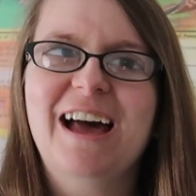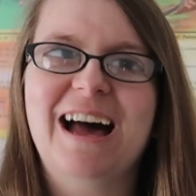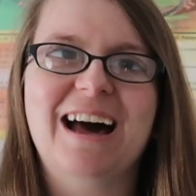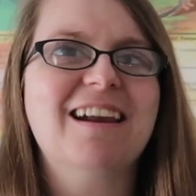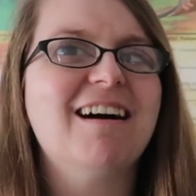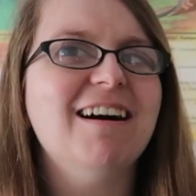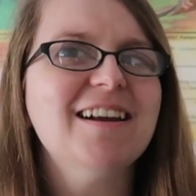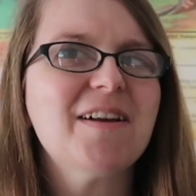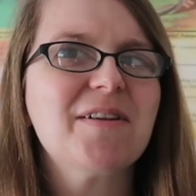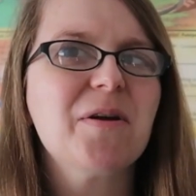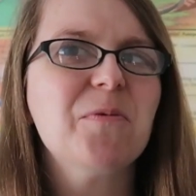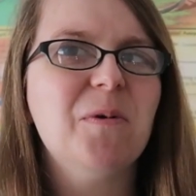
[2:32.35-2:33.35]
And I
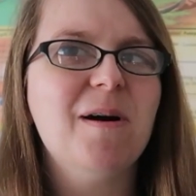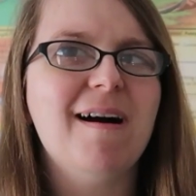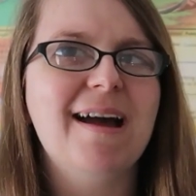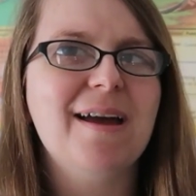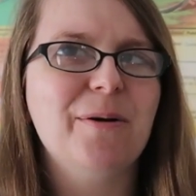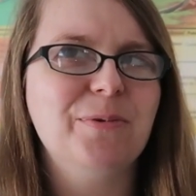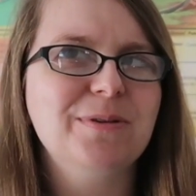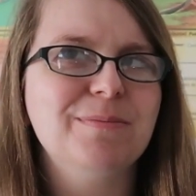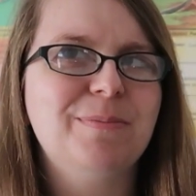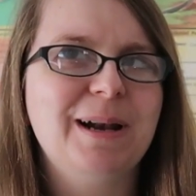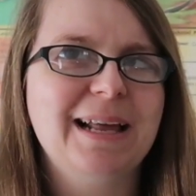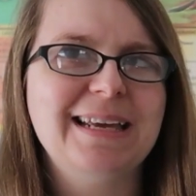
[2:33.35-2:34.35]
don't know why a
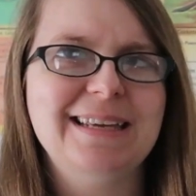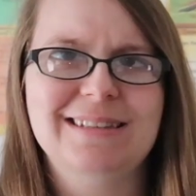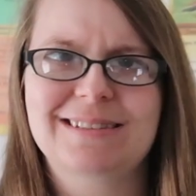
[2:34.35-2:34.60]
wooden play